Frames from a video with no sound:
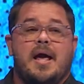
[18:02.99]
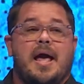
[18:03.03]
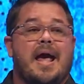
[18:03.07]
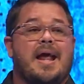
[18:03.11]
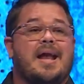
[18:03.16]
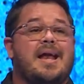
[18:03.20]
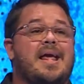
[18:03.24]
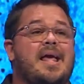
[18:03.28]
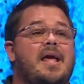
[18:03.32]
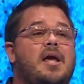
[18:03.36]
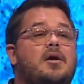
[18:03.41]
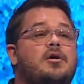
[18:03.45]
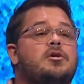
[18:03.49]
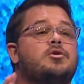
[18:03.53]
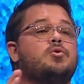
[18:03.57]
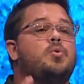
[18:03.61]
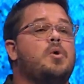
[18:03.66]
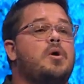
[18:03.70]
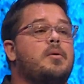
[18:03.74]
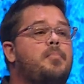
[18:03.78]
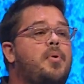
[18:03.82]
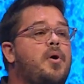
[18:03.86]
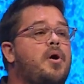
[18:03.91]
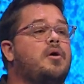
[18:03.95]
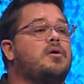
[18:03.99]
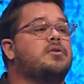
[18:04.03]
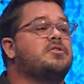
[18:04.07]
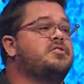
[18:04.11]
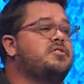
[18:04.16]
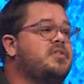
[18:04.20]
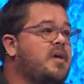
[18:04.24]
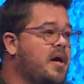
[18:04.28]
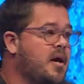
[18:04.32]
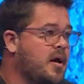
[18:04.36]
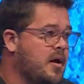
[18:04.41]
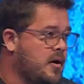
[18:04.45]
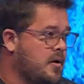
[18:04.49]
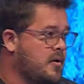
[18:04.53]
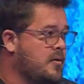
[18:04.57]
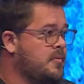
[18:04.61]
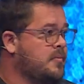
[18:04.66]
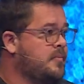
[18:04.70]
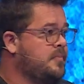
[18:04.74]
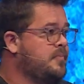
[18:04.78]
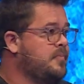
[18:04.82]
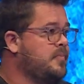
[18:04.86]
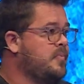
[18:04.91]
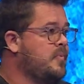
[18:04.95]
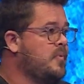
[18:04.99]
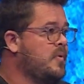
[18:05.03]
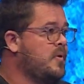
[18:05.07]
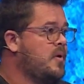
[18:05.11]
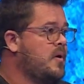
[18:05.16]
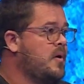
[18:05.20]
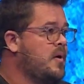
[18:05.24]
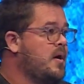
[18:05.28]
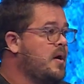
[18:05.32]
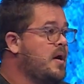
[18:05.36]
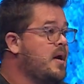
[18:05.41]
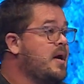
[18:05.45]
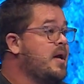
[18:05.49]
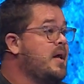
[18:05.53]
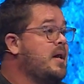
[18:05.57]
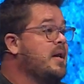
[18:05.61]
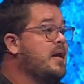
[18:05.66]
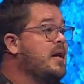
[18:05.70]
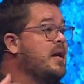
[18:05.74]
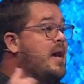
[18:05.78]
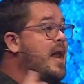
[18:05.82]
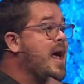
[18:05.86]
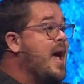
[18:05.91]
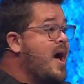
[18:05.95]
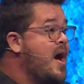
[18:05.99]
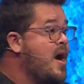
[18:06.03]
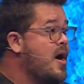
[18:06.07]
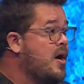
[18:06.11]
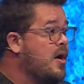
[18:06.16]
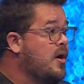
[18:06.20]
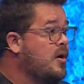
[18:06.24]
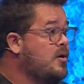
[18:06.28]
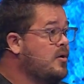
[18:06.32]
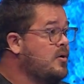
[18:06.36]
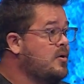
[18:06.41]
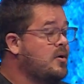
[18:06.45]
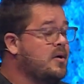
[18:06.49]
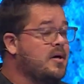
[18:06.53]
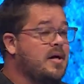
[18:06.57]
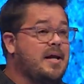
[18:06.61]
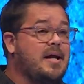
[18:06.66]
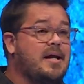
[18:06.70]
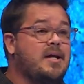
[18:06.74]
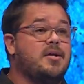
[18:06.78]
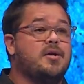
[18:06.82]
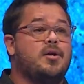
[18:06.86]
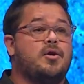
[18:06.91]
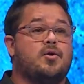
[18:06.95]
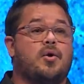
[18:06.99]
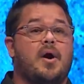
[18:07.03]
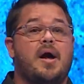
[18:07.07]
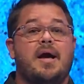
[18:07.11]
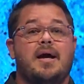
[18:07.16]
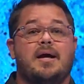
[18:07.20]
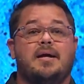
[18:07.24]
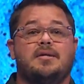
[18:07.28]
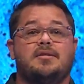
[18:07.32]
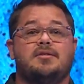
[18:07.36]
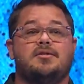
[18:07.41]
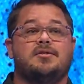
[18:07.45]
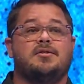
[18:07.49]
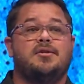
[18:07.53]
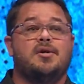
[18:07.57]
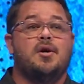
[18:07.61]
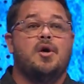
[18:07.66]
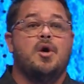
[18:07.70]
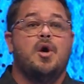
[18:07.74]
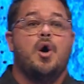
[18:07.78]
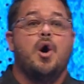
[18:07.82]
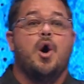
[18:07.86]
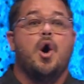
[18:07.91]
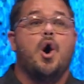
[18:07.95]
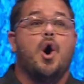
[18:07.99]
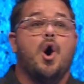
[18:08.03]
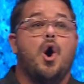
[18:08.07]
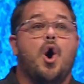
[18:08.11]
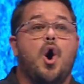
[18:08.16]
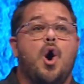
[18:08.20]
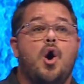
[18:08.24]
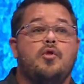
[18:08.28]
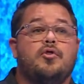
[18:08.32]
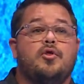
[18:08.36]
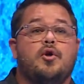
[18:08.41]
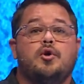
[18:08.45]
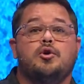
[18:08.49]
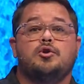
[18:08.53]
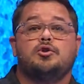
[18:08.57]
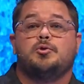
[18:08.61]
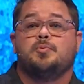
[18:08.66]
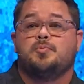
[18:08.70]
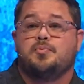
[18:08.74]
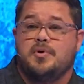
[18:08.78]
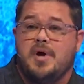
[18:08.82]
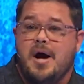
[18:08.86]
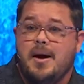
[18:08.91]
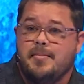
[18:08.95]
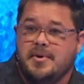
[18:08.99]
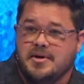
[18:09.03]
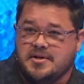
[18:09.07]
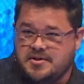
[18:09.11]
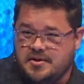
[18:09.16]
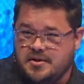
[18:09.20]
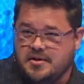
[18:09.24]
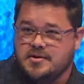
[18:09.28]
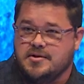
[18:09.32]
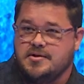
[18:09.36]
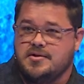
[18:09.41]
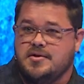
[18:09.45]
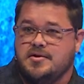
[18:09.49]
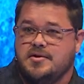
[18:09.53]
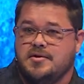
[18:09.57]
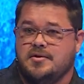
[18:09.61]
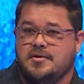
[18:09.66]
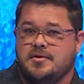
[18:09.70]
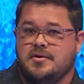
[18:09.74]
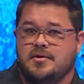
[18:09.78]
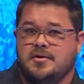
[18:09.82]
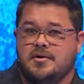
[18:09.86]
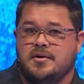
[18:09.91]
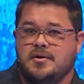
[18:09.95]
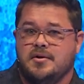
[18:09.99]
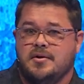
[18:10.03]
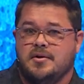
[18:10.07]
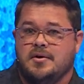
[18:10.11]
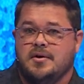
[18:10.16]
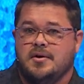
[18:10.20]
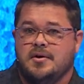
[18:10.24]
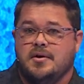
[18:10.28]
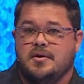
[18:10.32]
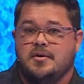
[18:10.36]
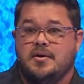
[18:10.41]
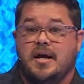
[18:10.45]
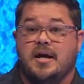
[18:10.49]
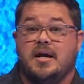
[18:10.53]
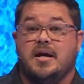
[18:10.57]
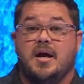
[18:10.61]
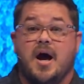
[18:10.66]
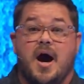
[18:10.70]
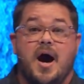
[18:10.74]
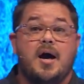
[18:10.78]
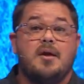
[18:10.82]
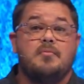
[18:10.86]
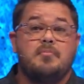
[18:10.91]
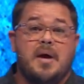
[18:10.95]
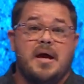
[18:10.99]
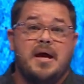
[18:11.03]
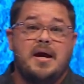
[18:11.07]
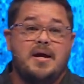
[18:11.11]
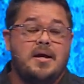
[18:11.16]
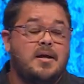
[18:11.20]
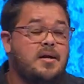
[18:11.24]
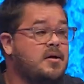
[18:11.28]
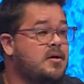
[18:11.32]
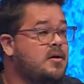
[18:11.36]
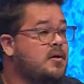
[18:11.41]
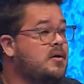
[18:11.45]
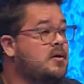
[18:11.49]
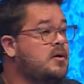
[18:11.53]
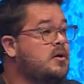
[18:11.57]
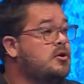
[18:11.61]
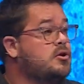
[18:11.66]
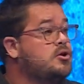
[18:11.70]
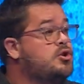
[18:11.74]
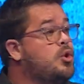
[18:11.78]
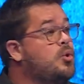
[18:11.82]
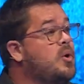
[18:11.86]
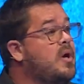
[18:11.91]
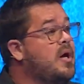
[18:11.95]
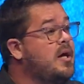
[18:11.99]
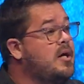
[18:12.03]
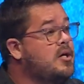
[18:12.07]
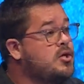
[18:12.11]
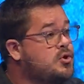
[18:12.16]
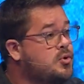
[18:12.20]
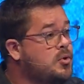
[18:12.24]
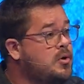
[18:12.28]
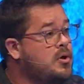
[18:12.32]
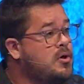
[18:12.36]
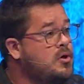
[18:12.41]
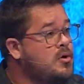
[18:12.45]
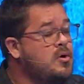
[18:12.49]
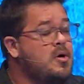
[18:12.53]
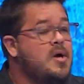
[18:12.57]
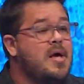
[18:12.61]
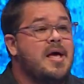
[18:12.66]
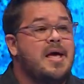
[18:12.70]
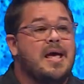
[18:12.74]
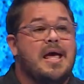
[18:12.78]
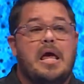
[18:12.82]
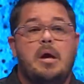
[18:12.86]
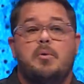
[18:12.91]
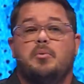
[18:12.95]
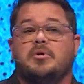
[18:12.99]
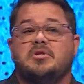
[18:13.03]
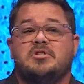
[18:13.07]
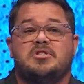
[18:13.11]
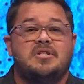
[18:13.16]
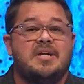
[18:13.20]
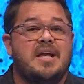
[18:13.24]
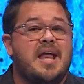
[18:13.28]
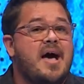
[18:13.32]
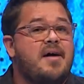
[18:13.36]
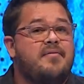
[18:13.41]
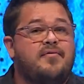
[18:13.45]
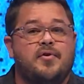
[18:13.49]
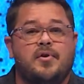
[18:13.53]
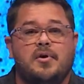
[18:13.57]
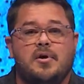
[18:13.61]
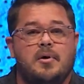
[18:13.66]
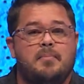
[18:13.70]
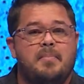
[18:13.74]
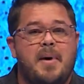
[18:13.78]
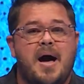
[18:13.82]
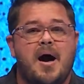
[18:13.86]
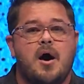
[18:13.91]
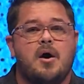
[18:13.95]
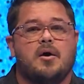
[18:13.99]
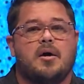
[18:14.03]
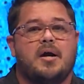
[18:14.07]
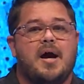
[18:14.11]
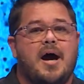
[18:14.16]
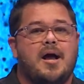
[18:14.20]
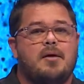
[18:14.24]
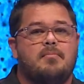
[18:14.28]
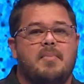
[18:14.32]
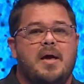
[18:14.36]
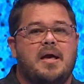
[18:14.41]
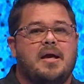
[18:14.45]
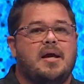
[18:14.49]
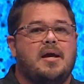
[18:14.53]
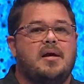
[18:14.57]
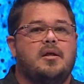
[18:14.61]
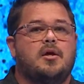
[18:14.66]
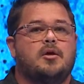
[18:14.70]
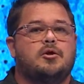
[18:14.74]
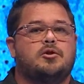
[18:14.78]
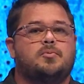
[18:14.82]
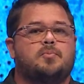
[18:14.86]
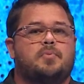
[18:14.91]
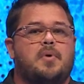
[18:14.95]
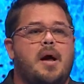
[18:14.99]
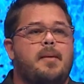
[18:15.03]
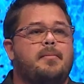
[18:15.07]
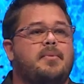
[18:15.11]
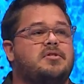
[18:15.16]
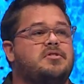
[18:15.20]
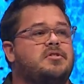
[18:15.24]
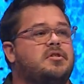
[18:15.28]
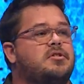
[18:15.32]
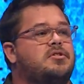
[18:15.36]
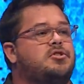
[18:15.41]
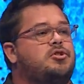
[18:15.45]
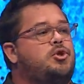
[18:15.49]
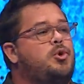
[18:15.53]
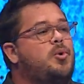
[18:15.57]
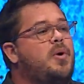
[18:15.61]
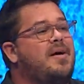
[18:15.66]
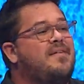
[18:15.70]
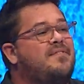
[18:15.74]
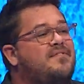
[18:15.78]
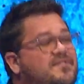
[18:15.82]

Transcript: And here's what Paul's saying now, in Christ, all those promises that God made to Israel, it was never about God making those promises to a